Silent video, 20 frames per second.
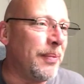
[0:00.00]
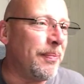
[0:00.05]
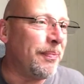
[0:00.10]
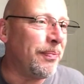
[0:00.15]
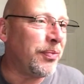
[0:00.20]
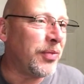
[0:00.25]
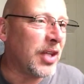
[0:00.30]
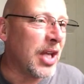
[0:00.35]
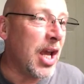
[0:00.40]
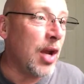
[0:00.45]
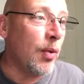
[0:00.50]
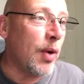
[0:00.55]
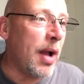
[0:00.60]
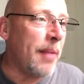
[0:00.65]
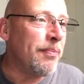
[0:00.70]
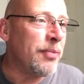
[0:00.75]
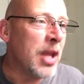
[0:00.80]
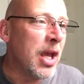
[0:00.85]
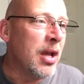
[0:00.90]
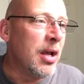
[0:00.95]
But
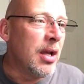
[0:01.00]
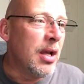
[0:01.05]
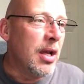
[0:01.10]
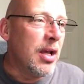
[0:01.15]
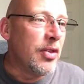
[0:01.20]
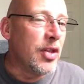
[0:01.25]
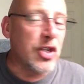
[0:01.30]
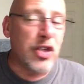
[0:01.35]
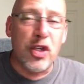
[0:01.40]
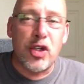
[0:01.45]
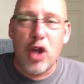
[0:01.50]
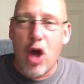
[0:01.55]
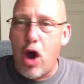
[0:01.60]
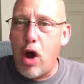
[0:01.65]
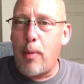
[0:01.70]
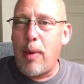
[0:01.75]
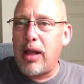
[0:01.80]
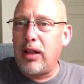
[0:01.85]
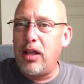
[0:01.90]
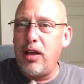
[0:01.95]
anyway. This is
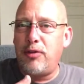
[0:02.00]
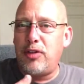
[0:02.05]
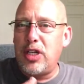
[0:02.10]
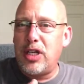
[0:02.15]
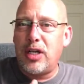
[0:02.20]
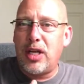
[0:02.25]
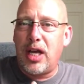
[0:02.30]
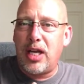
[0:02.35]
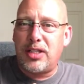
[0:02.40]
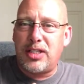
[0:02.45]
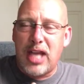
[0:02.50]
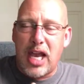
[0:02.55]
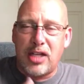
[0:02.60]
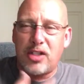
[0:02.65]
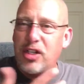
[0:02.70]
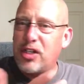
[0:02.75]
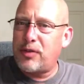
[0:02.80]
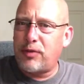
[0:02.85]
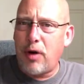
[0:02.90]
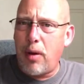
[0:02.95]
home. I lived in uh,
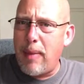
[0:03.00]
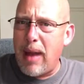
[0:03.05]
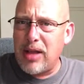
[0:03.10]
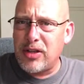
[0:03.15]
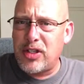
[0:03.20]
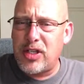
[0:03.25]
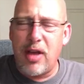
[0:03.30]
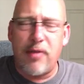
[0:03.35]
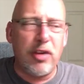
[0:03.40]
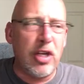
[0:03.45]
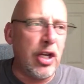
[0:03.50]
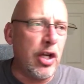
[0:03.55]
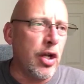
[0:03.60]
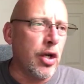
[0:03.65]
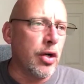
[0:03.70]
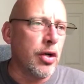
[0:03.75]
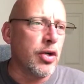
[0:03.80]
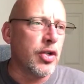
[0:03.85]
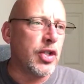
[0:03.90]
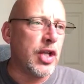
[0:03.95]
Texas for about seven
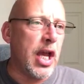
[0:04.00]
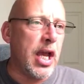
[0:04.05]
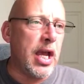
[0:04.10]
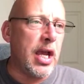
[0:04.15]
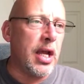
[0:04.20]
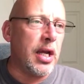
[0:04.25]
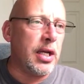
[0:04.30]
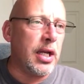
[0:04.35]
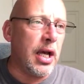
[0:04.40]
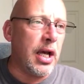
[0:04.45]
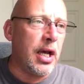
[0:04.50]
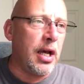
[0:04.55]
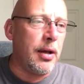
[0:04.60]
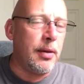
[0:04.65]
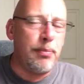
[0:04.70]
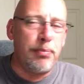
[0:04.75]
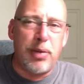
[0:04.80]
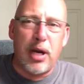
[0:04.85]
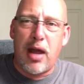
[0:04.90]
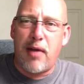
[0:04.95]
years, and uh,
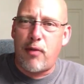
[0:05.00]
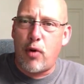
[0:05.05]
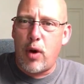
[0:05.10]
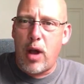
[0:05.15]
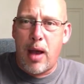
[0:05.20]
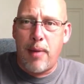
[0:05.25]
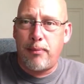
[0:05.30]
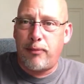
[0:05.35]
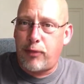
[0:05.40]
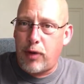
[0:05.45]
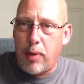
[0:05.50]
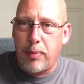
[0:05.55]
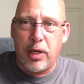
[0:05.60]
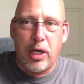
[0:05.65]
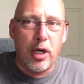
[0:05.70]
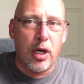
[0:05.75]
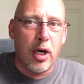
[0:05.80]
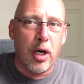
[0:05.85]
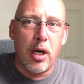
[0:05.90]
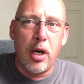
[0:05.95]
but i am from
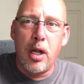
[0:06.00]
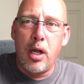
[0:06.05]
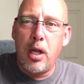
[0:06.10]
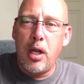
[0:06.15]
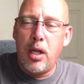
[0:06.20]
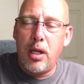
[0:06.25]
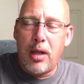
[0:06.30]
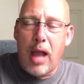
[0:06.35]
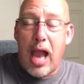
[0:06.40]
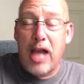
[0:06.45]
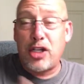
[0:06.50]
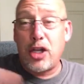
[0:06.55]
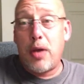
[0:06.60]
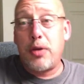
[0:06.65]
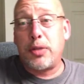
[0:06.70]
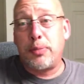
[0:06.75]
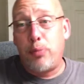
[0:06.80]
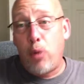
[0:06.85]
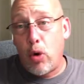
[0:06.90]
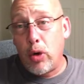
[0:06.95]
here. Actually, I
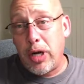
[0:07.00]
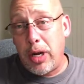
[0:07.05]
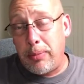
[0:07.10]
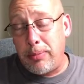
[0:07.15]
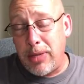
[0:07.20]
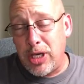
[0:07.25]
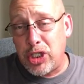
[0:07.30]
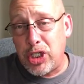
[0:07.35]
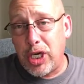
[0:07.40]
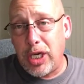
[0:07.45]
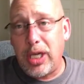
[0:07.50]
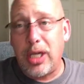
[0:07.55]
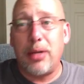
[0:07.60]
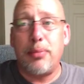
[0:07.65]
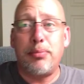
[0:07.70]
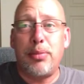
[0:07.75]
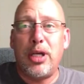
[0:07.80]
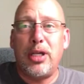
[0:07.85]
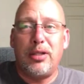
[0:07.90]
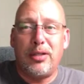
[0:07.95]
was born in Michigan,
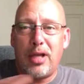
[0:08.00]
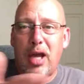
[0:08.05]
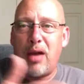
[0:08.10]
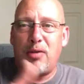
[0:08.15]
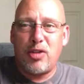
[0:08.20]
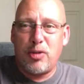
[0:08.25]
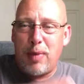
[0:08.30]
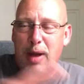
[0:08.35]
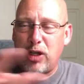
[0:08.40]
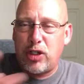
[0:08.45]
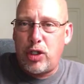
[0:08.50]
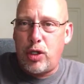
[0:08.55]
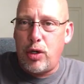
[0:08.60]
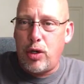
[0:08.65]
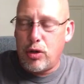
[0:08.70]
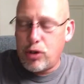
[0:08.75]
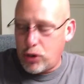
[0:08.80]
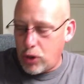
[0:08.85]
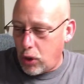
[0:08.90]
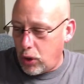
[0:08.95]
but I was about two
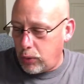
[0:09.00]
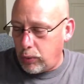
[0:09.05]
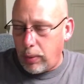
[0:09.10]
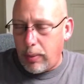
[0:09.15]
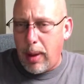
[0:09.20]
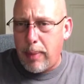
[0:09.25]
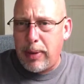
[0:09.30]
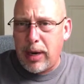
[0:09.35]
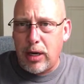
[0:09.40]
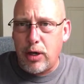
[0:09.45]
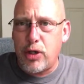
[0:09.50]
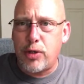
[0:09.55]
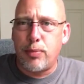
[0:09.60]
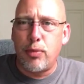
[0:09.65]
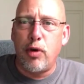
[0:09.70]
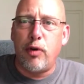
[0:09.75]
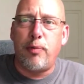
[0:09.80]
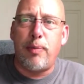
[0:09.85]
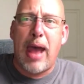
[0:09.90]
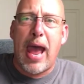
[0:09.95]
years old when my parents
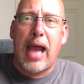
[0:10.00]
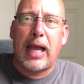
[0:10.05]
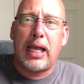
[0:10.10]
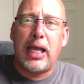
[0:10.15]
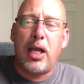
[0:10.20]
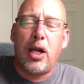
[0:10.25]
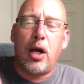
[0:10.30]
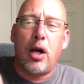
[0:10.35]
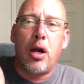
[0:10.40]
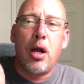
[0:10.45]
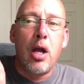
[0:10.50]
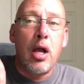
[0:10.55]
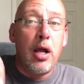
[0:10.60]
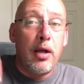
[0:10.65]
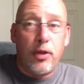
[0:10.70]
moved back here.